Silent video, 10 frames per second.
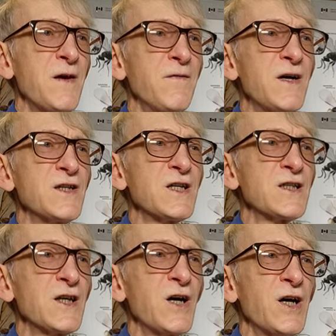They're
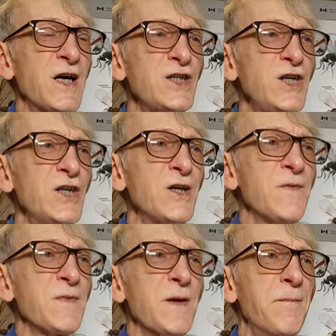just hatching,
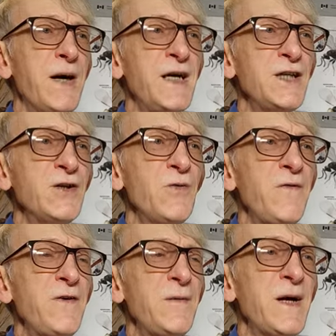mating with
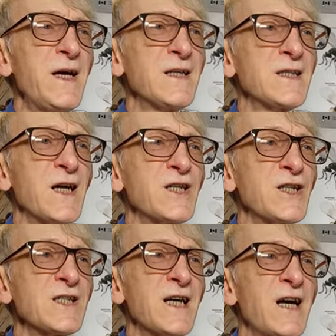females, and
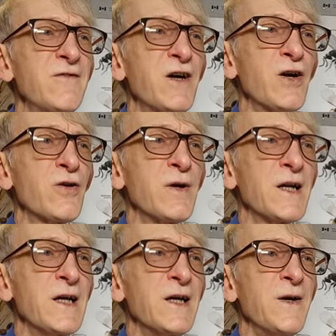just dying very
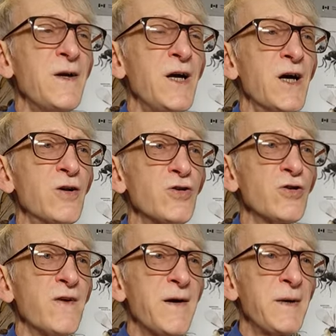quickly. And
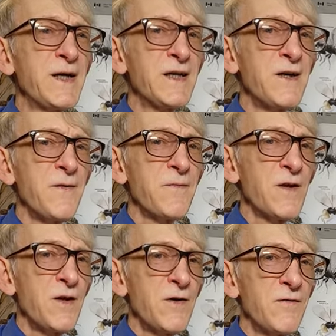also by making
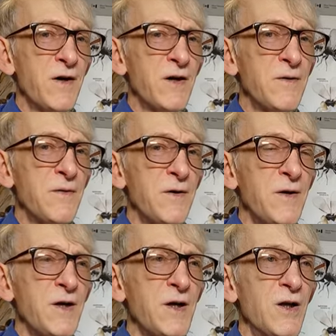very
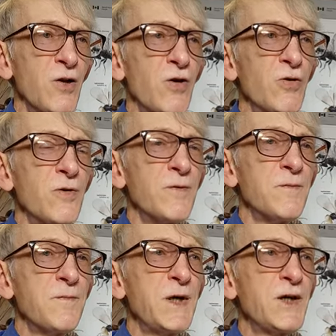long
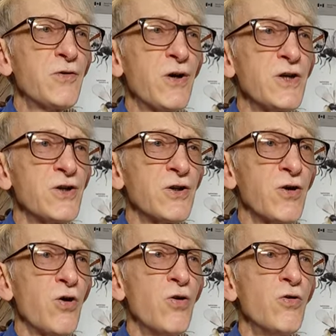penetration
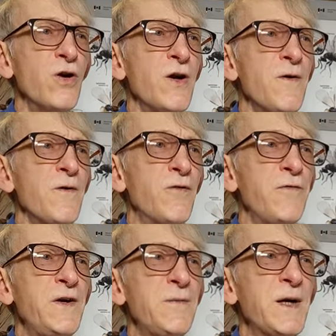hole for
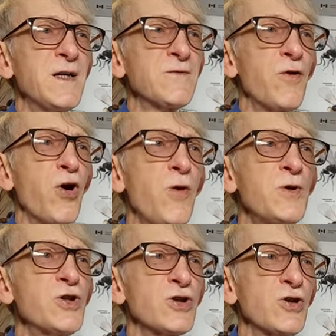females, for
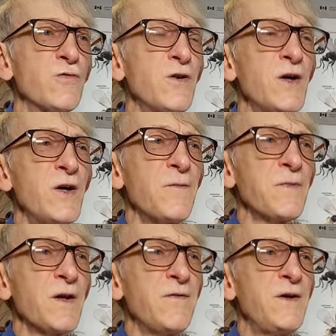emergence of
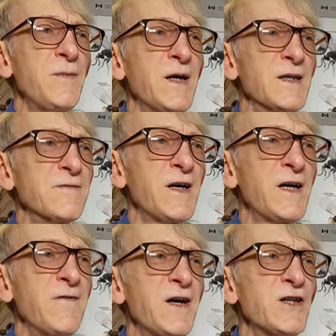females. They
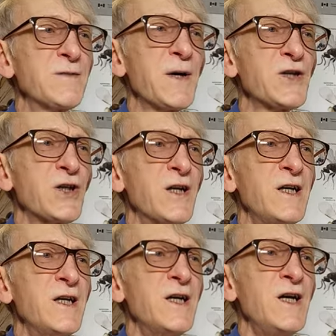have very
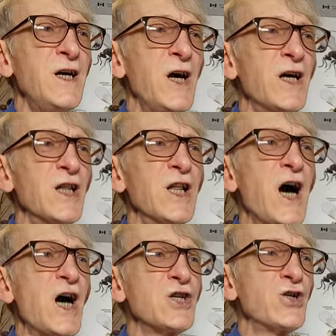specially
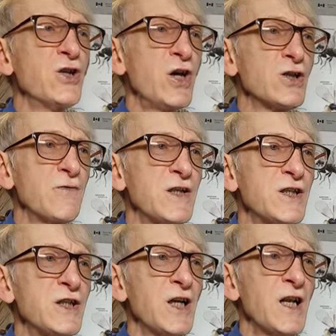enlarged. Yes, we're
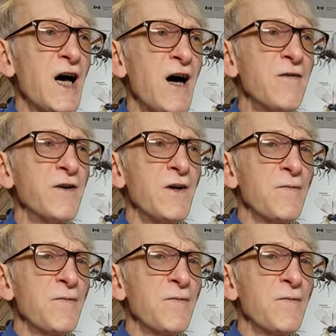still alive.